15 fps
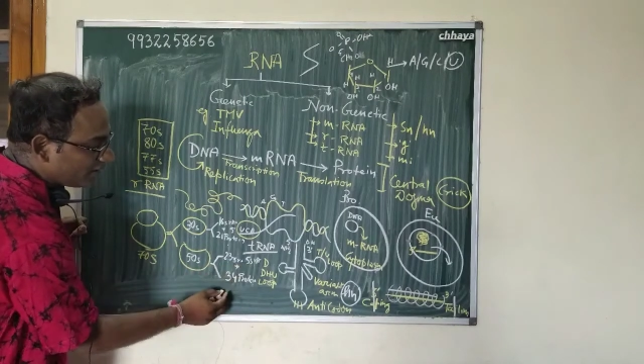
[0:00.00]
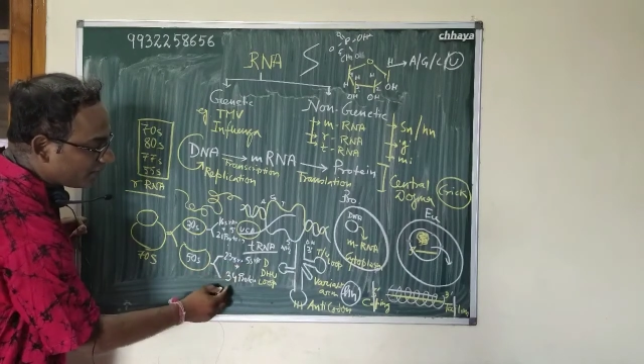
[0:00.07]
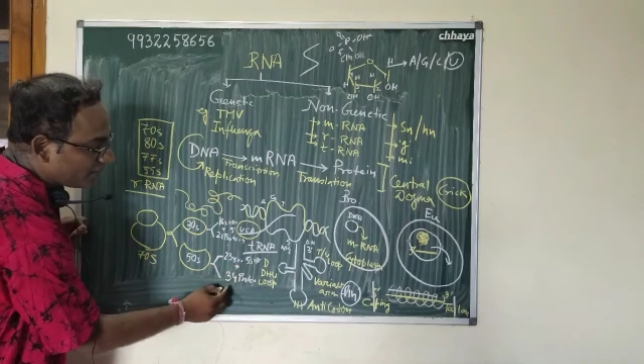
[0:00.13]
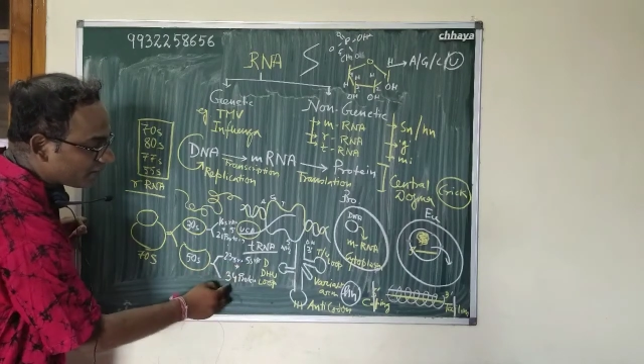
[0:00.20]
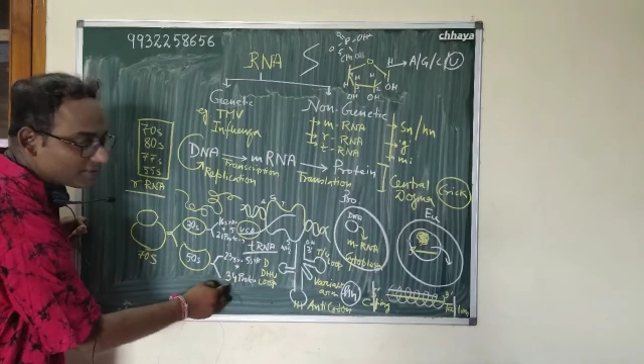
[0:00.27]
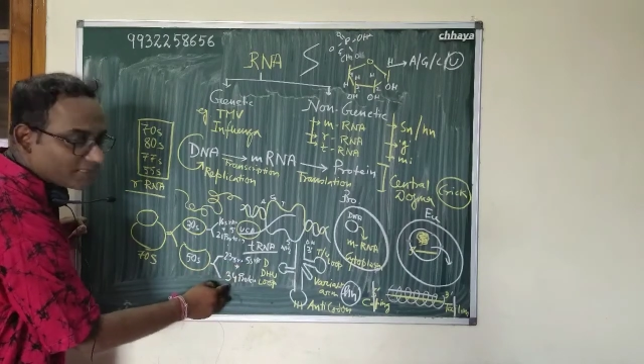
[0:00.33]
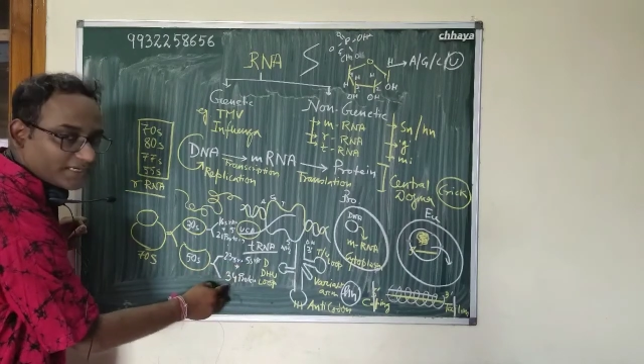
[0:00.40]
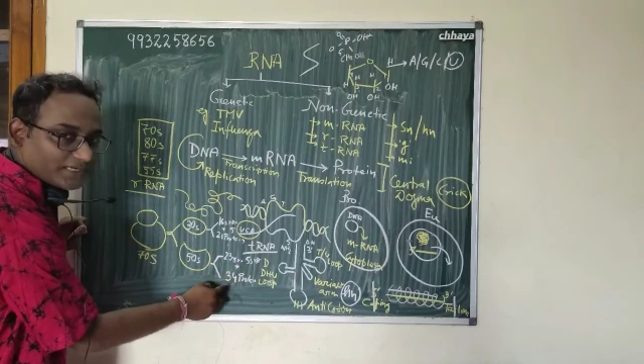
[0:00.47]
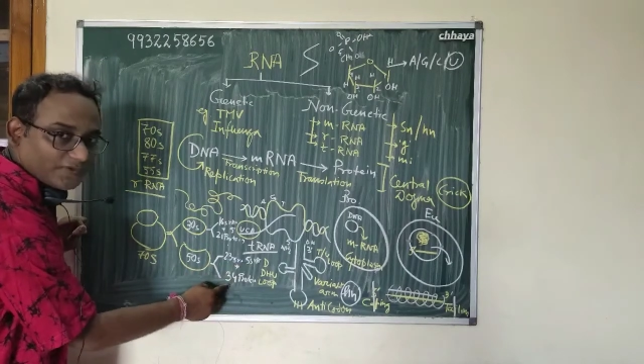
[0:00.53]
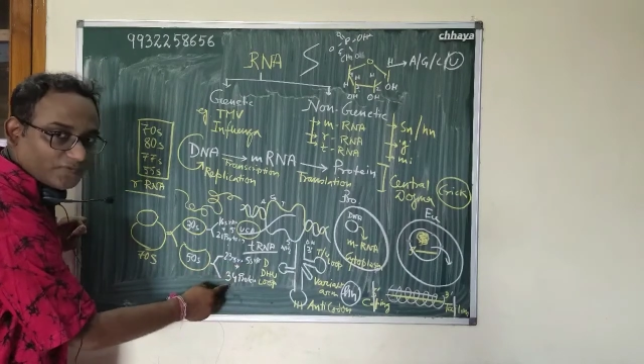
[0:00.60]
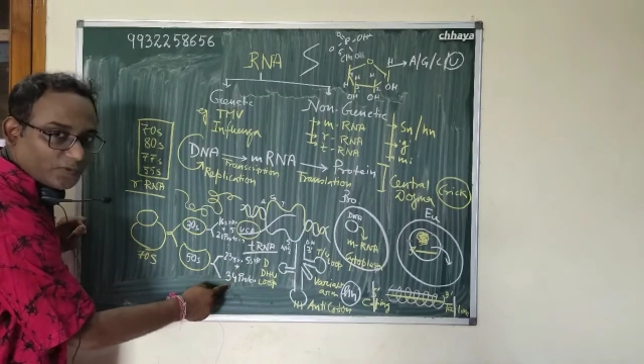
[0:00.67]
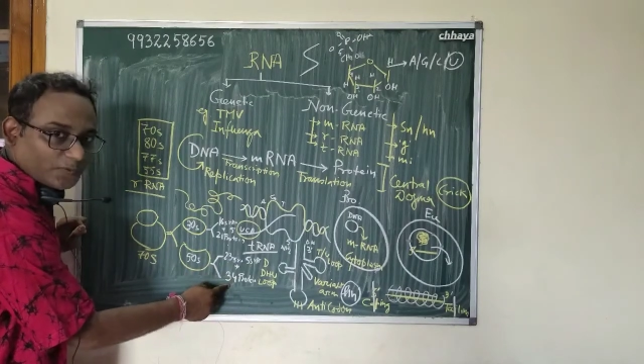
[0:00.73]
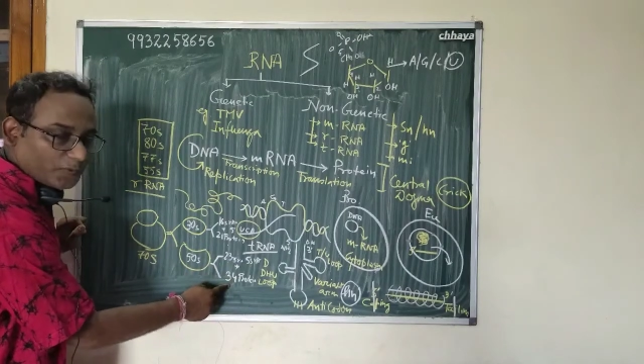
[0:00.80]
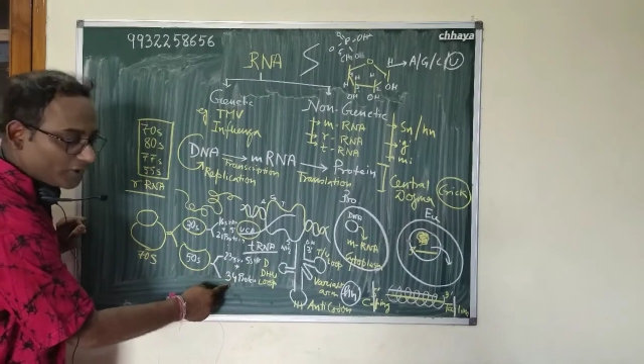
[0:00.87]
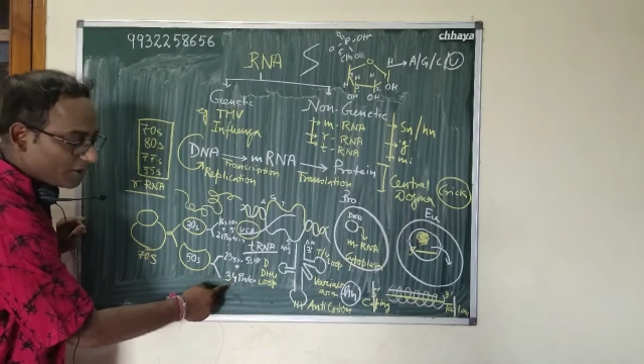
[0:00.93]
plus
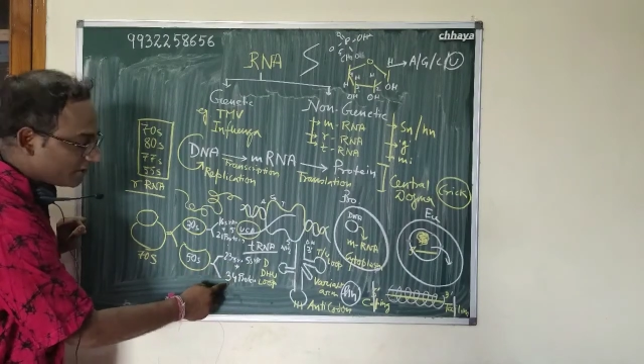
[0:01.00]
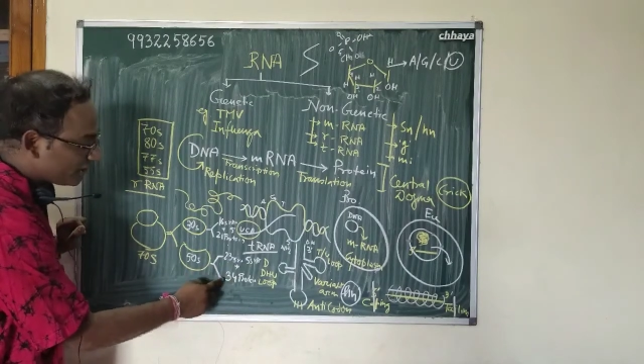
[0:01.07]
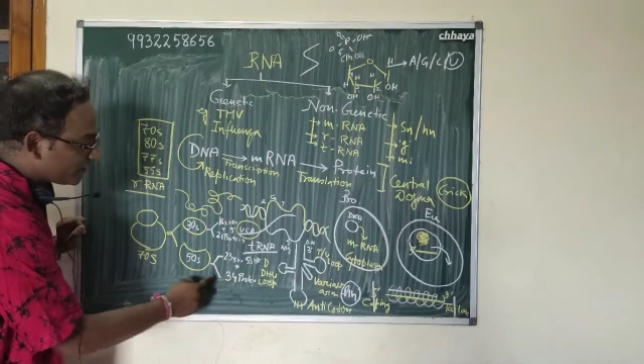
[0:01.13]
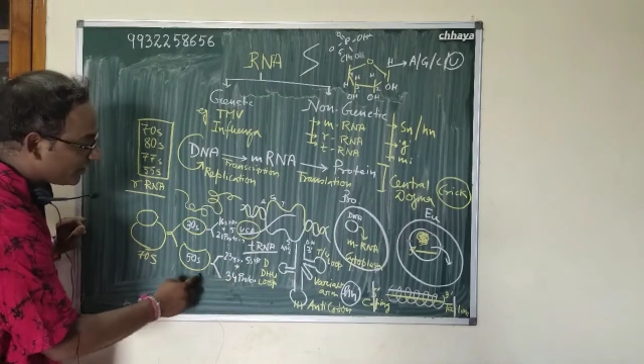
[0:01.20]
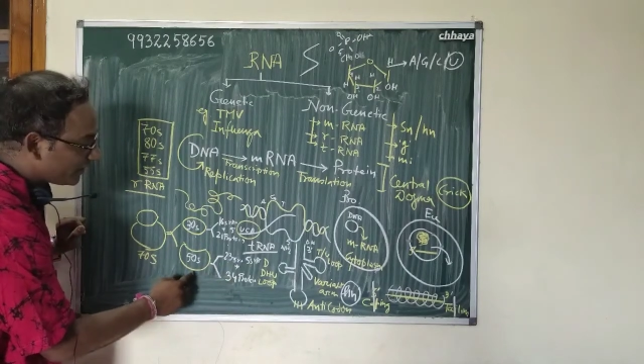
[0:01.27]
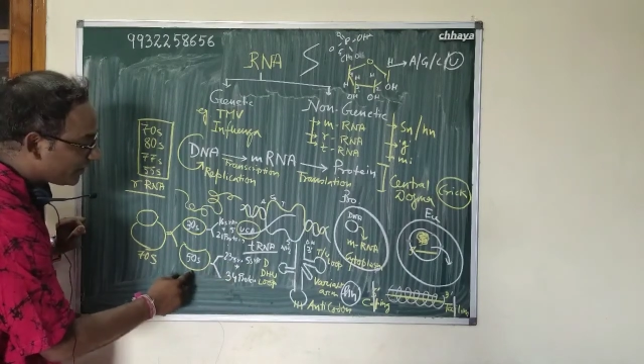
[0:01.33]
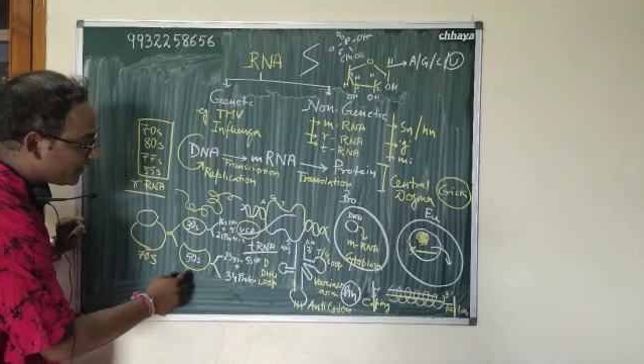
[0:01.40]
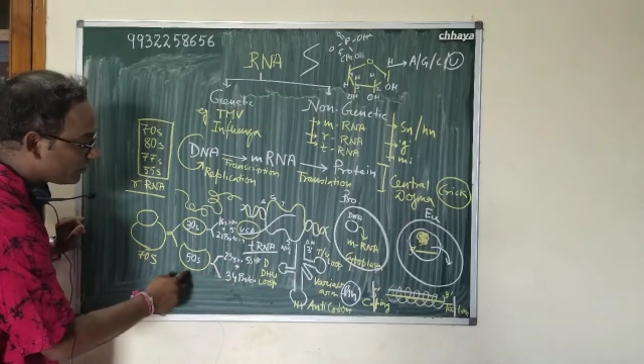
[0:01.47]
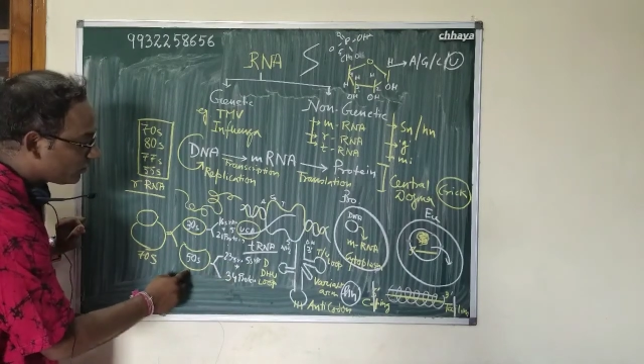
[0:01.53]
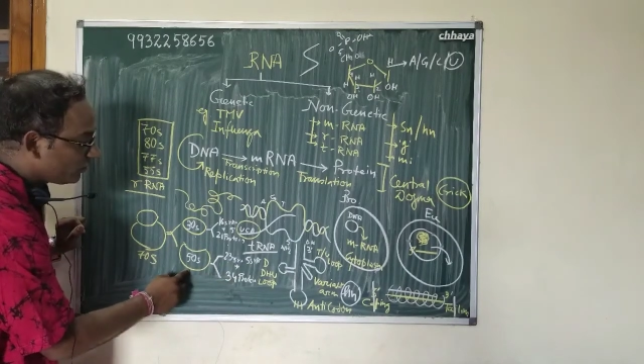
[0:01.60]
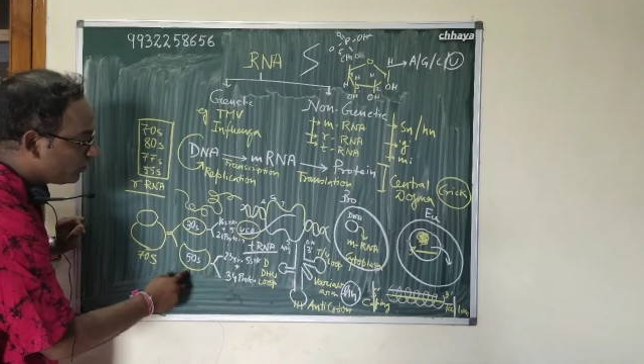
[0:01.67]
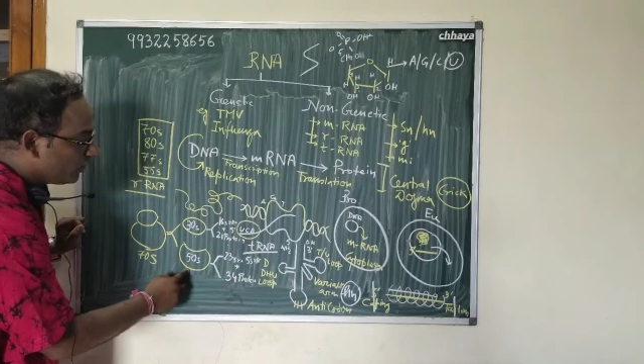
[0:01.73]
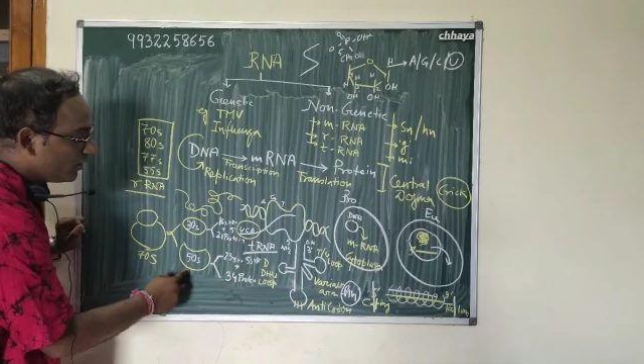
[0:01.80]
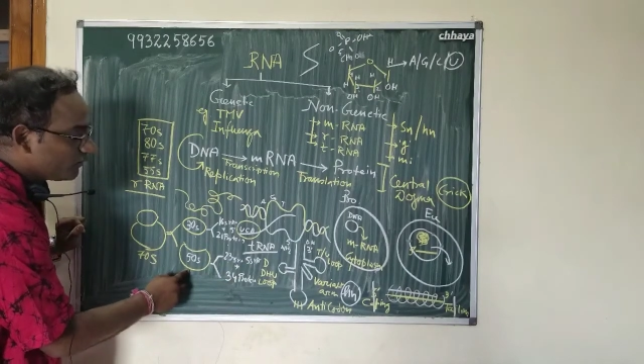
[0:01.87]
34 protein, it contain to